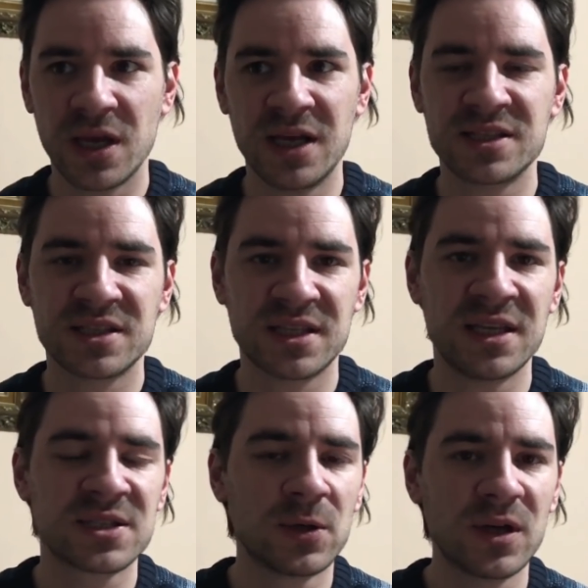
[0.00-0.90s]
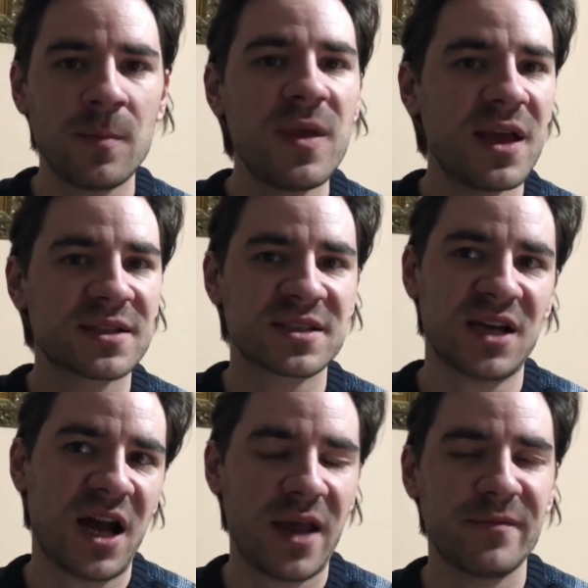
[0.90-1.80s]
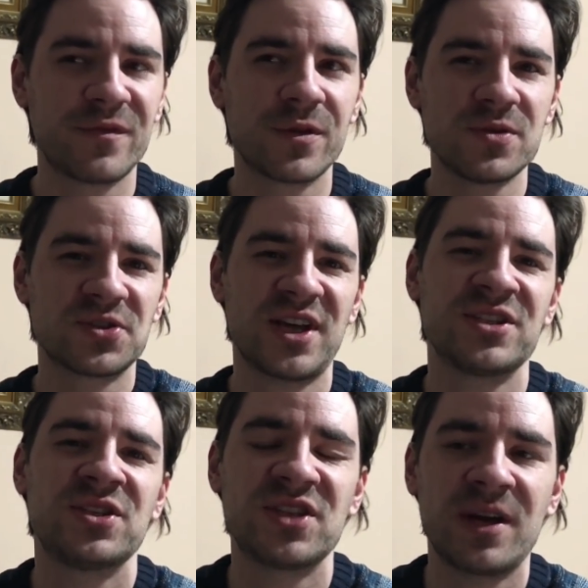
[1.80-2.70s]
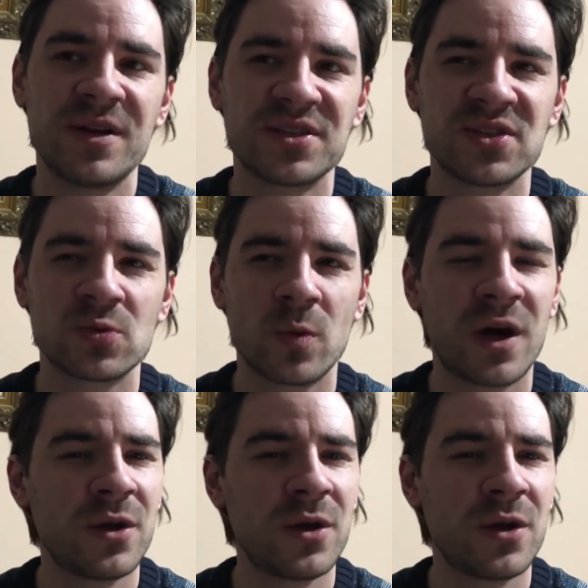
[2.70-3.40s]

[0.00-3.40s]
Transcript: It's it's gonna be a time for you Sagittarius where